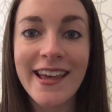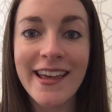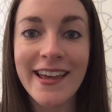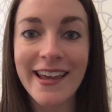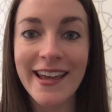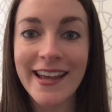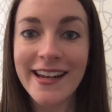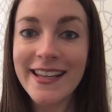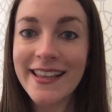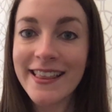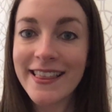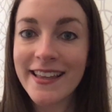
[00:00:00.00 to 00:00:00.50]

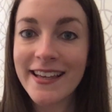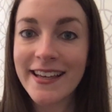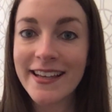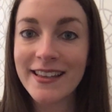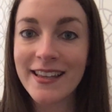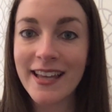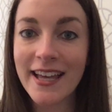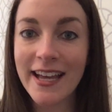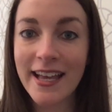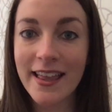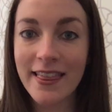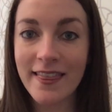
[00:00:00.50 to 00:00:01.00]
Anything
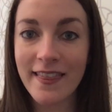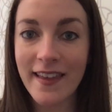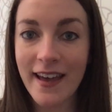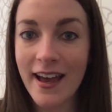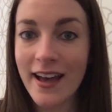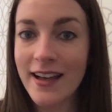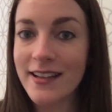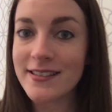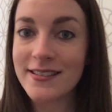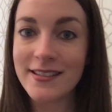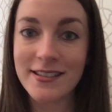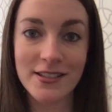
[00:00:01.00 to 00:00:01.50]
like
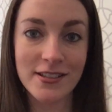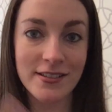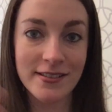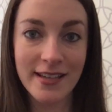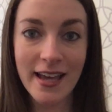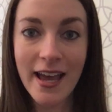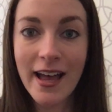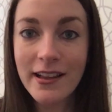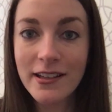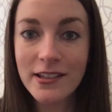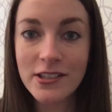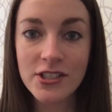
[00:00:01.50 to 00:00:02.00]
that, such as
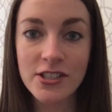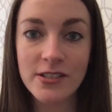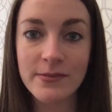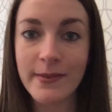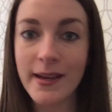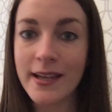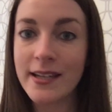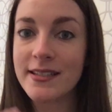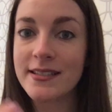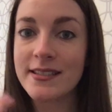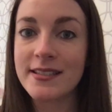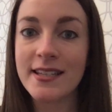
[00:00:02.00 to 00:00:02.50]
allergy
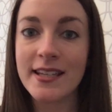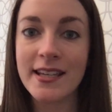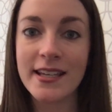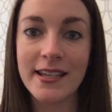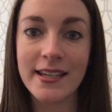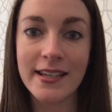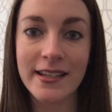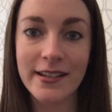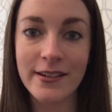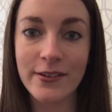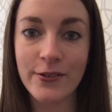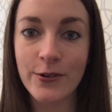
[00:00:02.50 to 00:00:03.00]

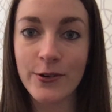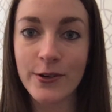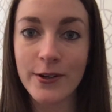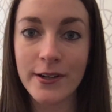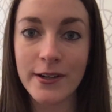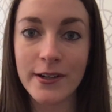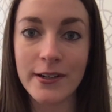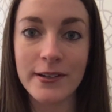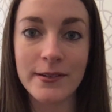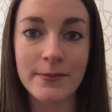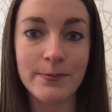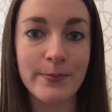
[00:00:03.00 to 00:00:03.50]
medicine
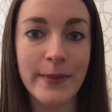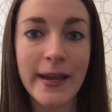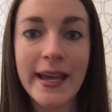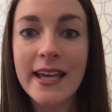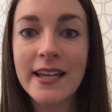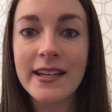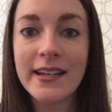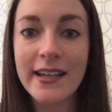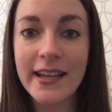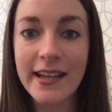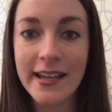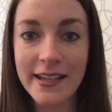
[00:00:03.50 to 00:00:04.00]
or
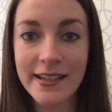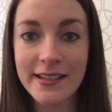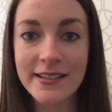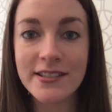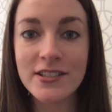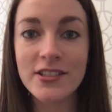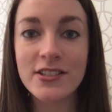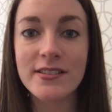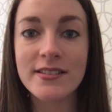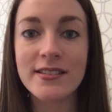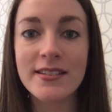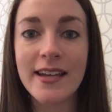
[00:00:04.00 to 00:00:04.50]
Band-Aids,
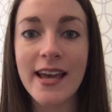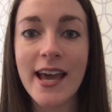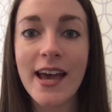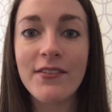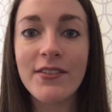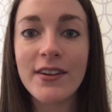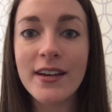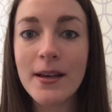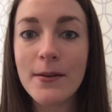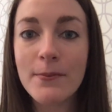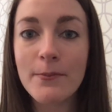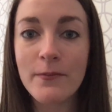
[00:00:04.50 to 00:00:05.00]
just
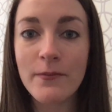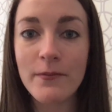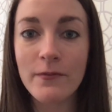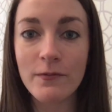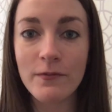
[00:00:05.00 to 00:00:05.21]
having a